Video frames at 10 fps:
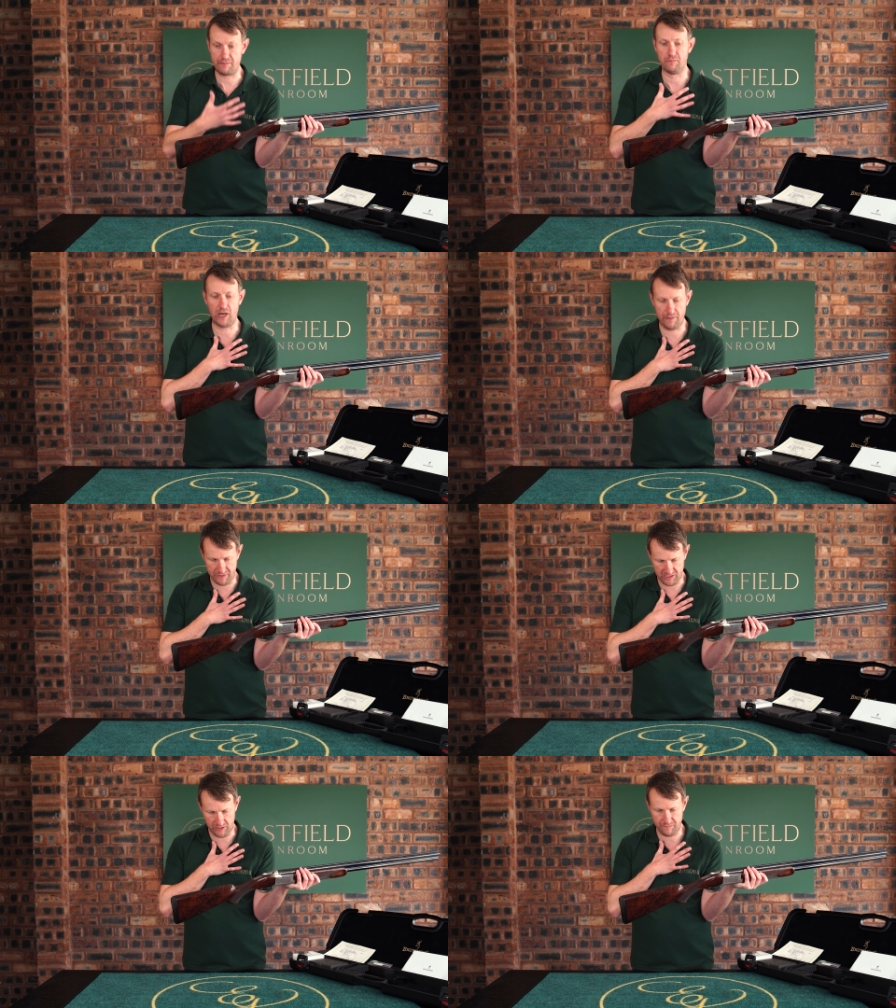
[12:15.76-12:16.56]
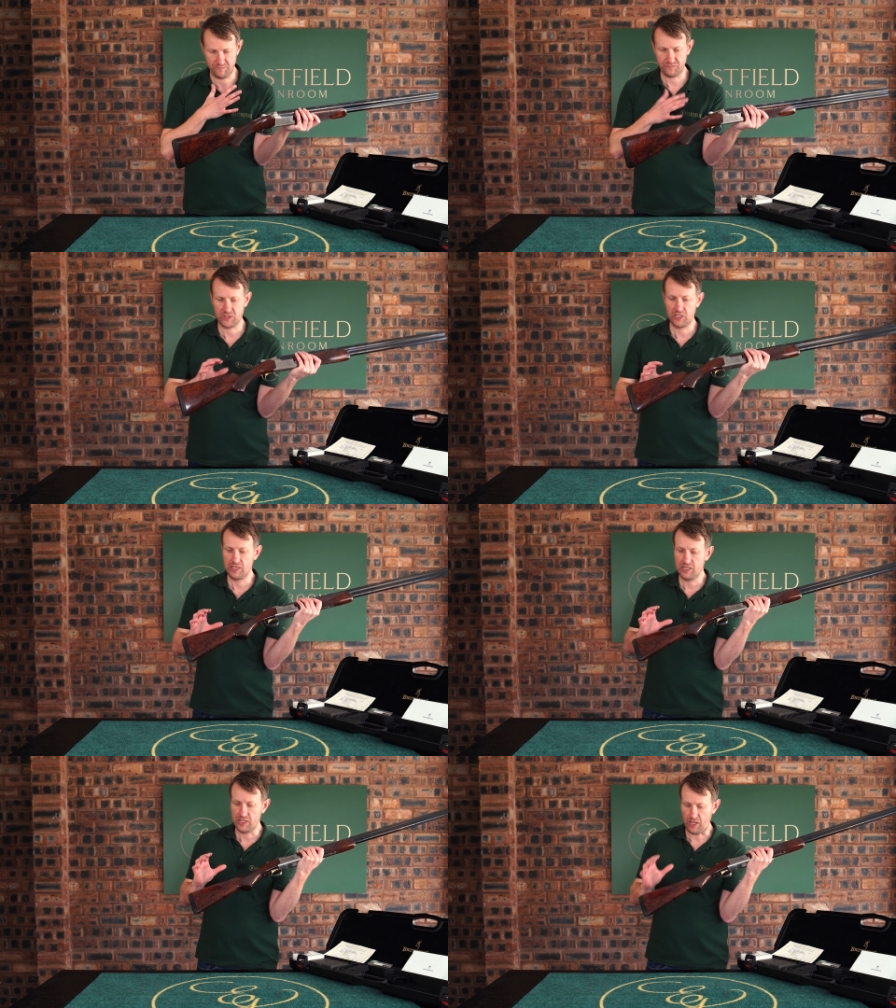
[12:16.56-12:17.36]
in my opinion.
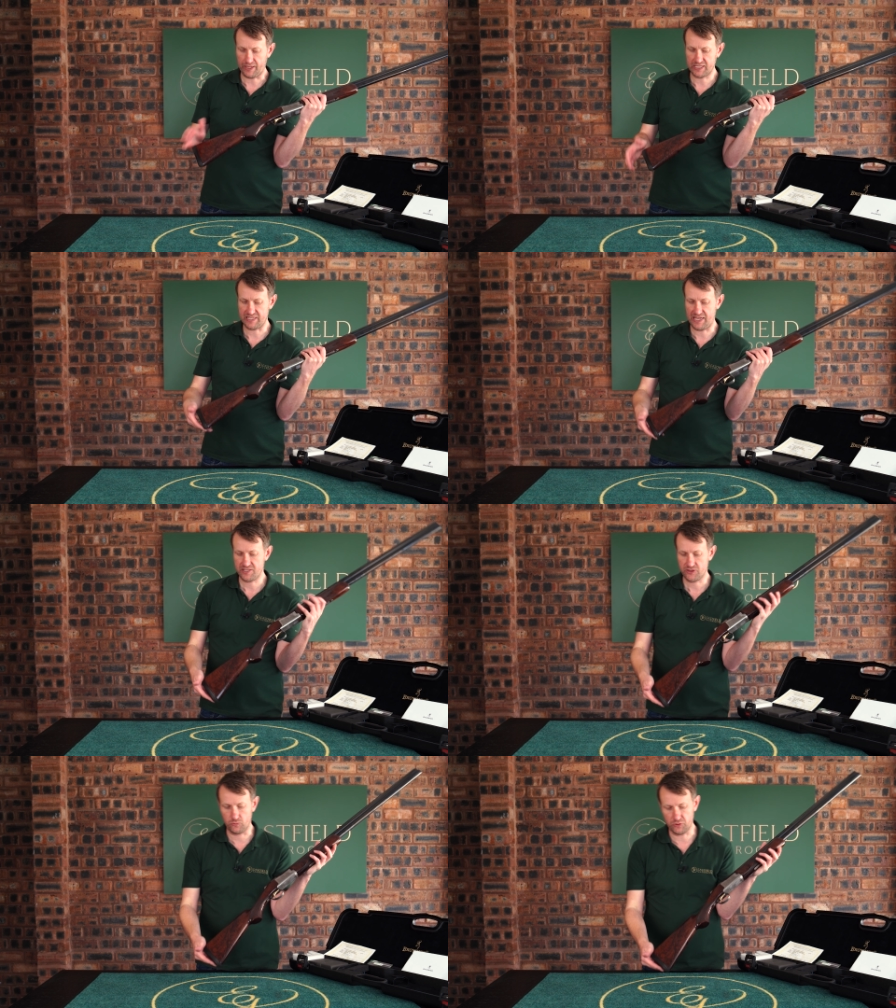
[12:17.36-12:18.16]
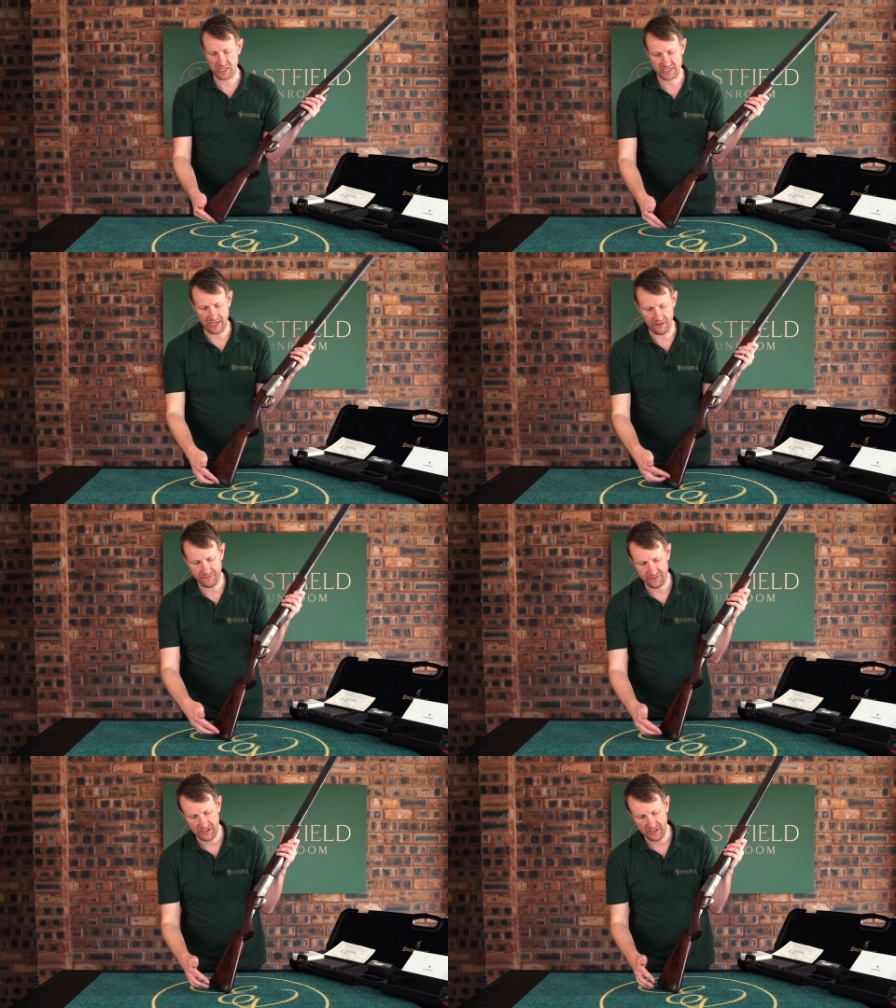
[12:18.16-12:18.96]
Like I said, the wood
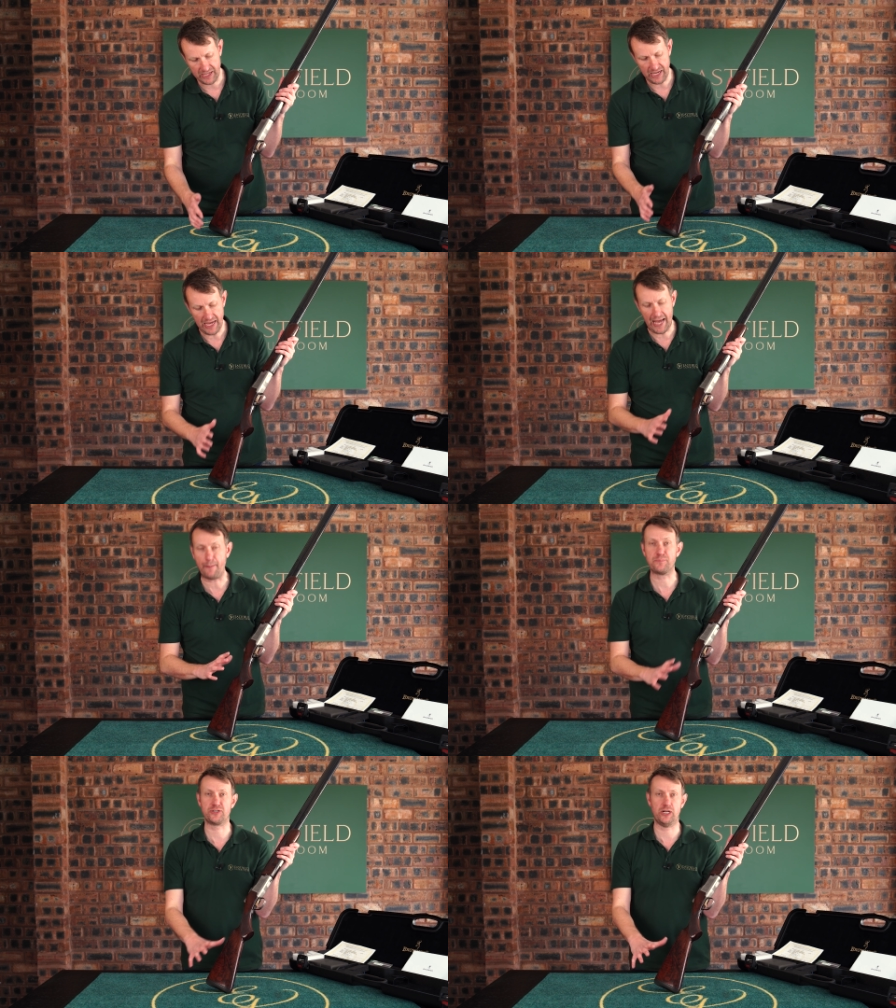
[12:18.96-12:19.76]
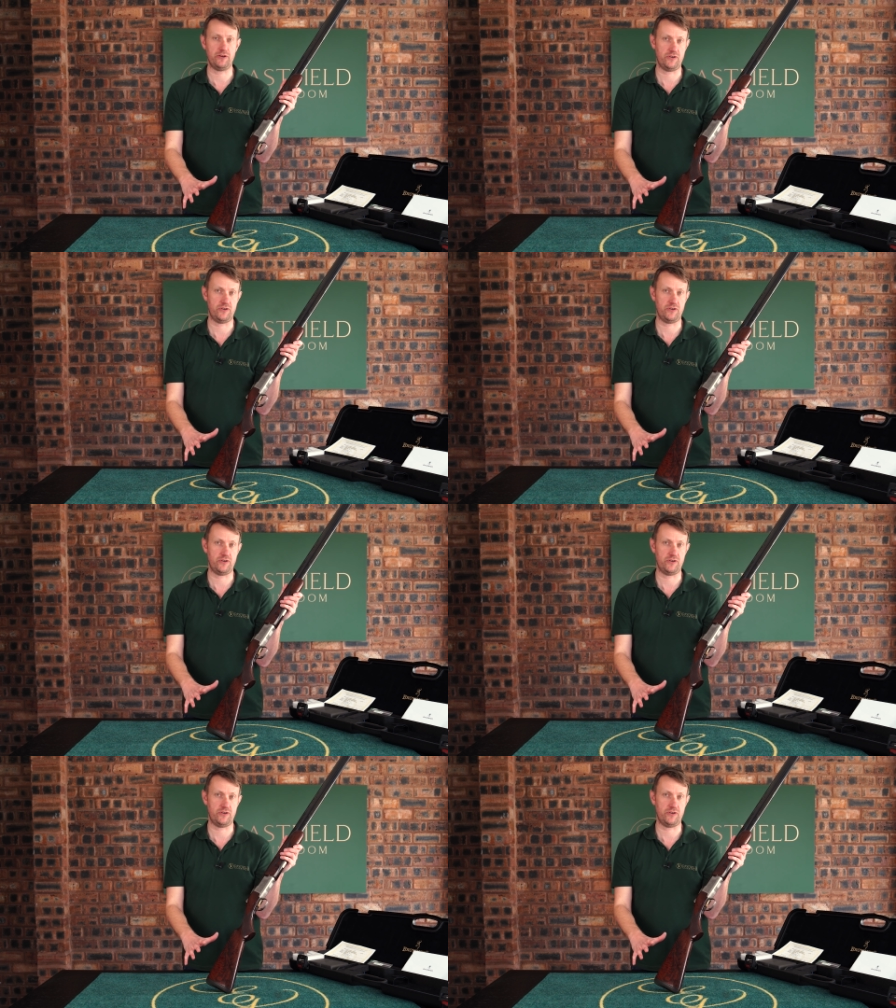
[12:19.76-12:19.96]
itself, absolute